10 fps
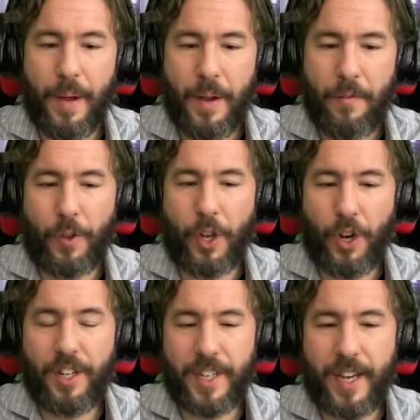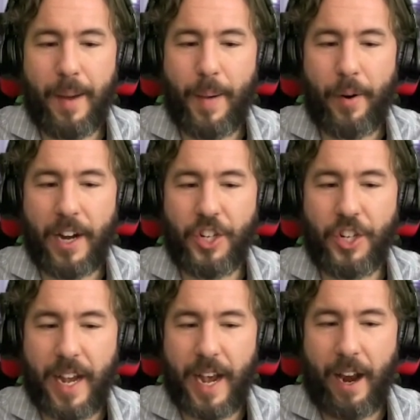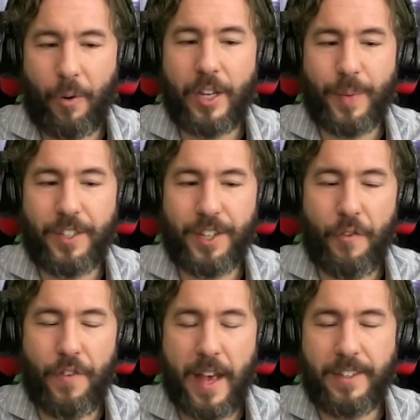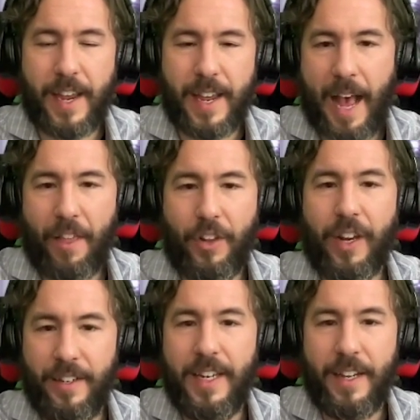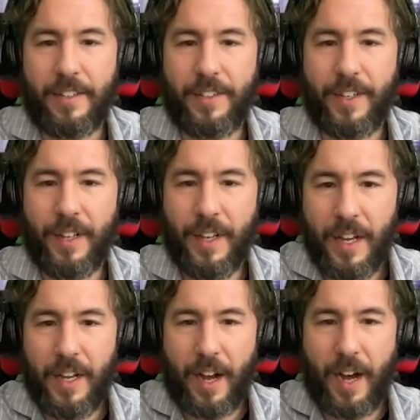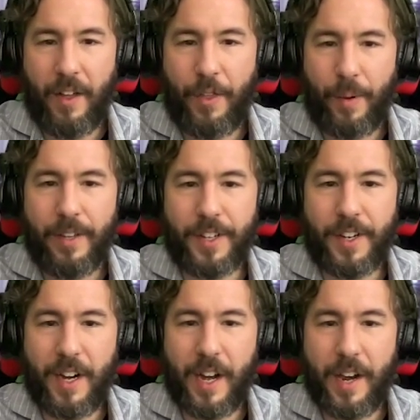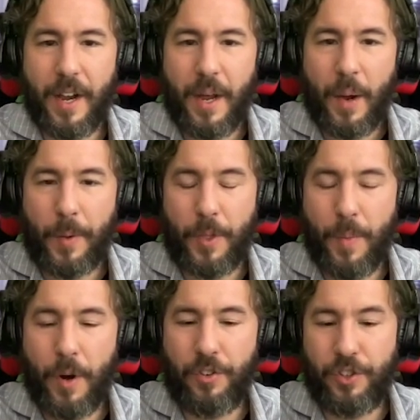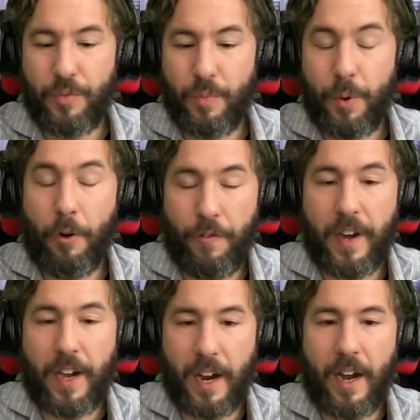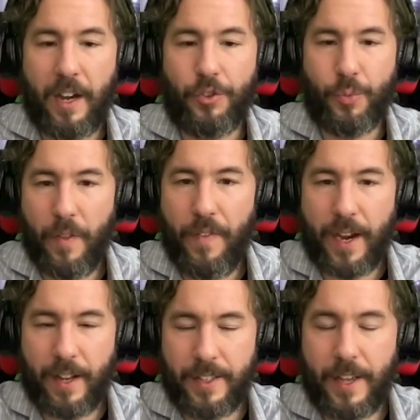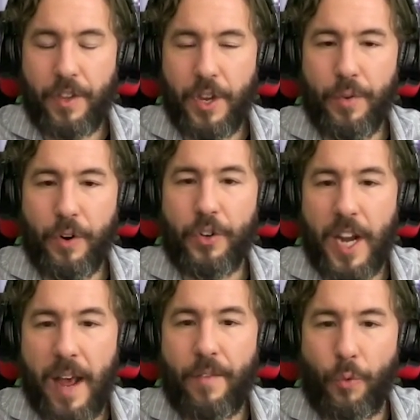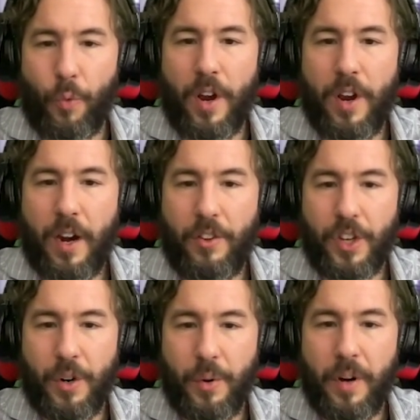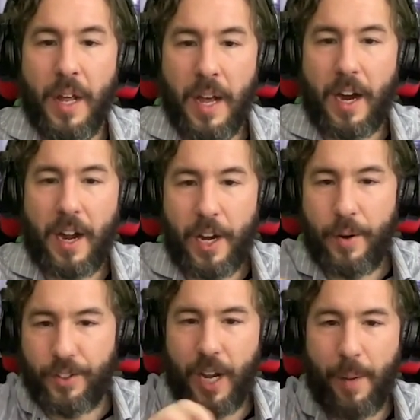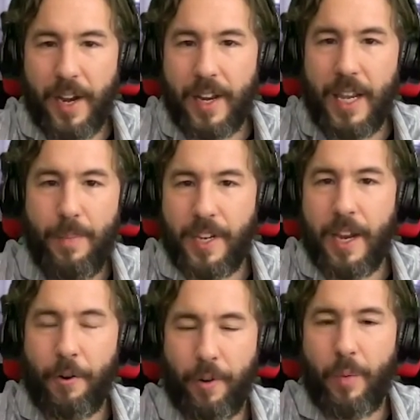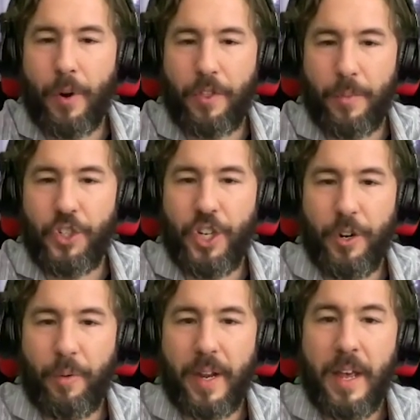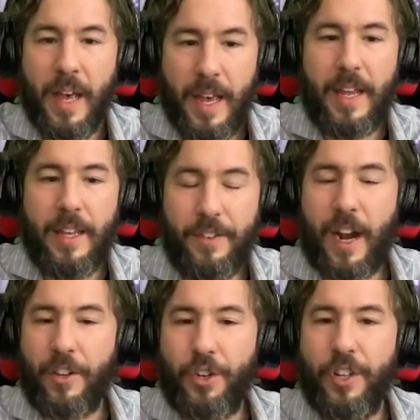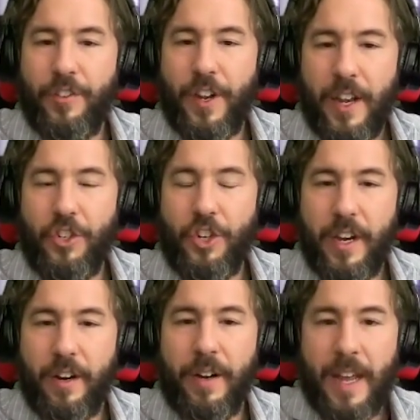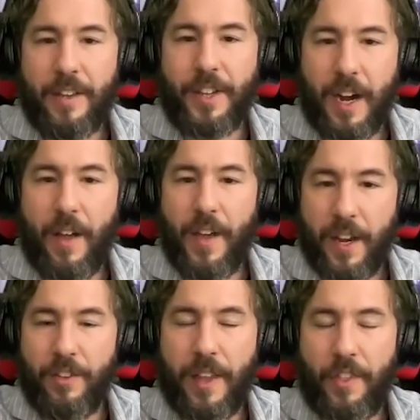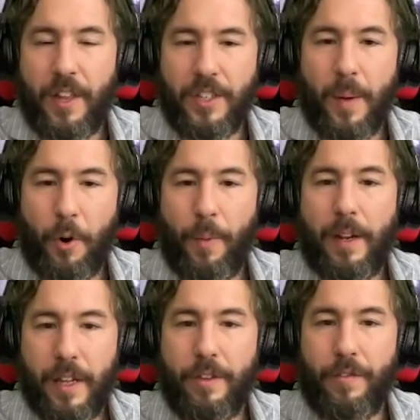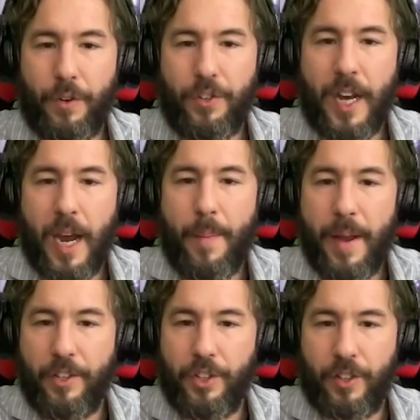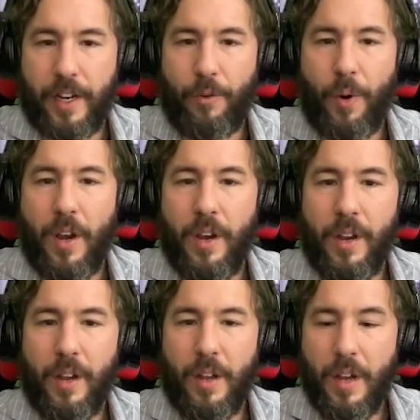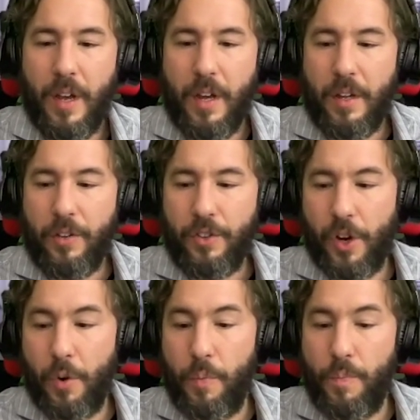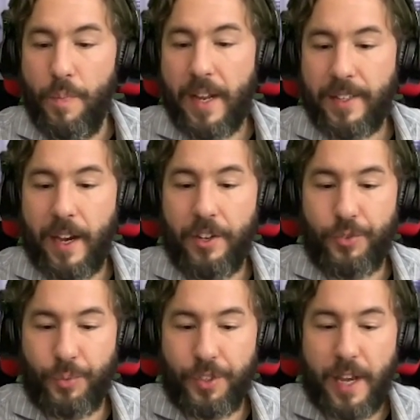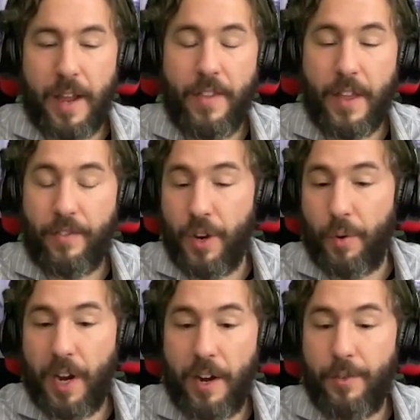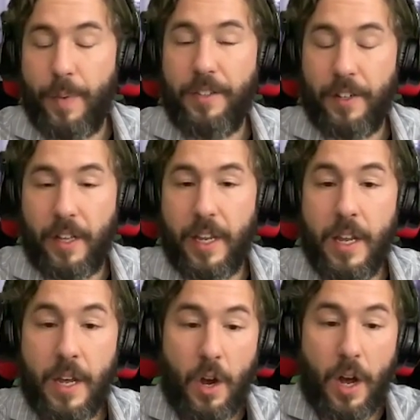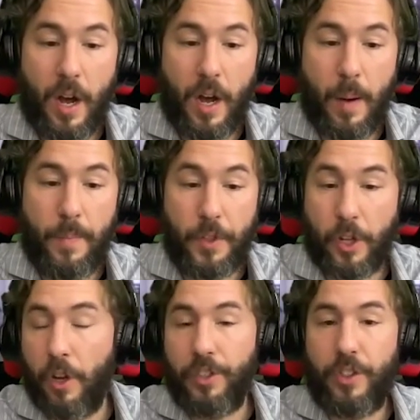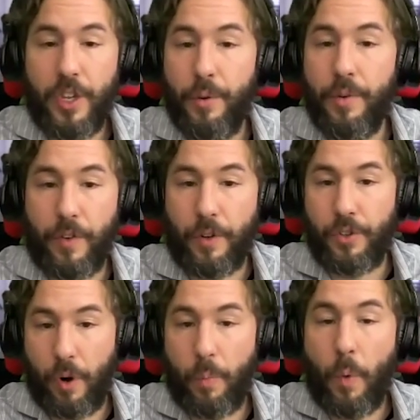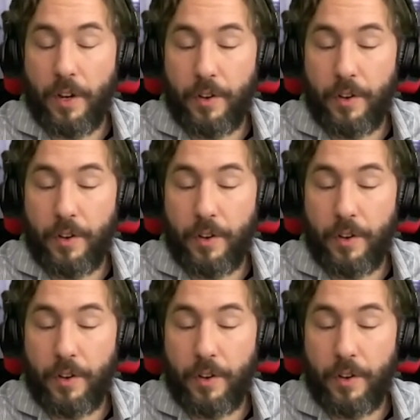for the longest time, I would actually categorize myself as a Catholic deist. There is a God, but the most perfect God is one that can set the universe and have it run on its own. A God who has to come in and keep tinkering with the machinery is not as good of an engineer as a God that can set things up correctly the first time and just let it run. So many scientists will say that God is basically the laws of the universe, or what